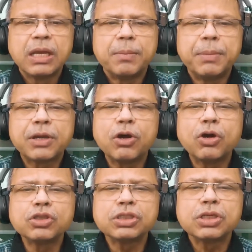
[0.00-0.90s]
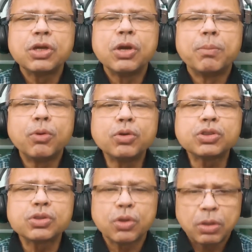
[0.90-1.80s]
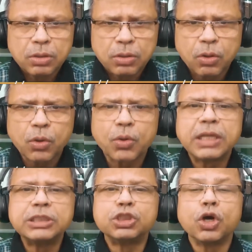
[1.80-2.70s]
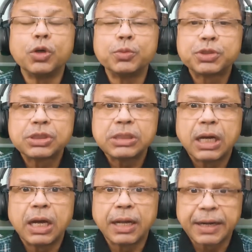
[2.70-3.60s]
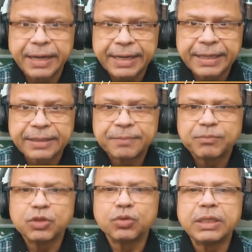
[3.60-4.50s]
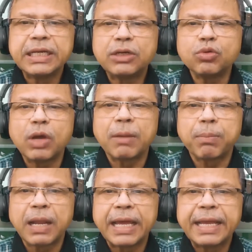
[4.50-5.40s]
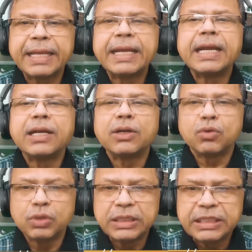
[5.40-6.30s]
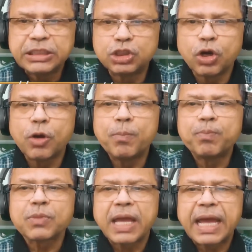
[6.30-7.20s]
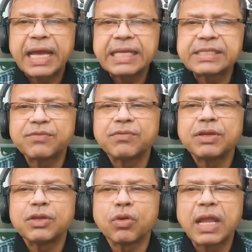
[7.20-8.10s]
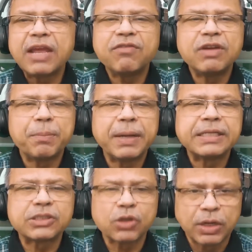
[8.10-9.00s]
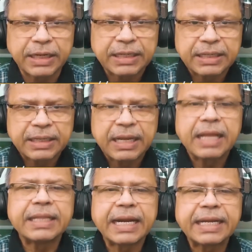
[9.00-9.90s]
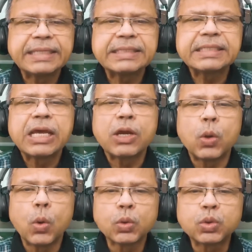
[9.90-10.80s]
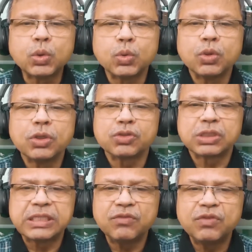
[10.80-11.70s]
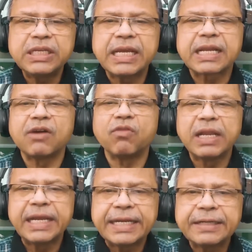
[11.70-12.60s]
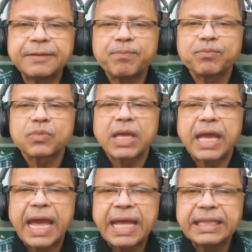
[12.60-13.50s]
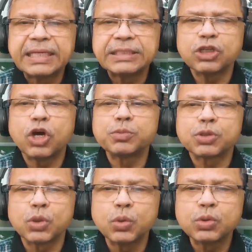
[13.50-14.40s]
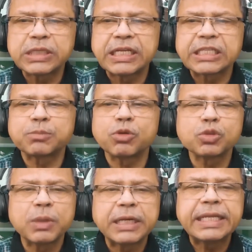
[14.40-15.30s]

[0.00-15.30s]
Because post-corona jobs are rare, you need to apply to each job as if your life depends on it. That is, go through your CV and cover letter and the jobs, roles and responsibility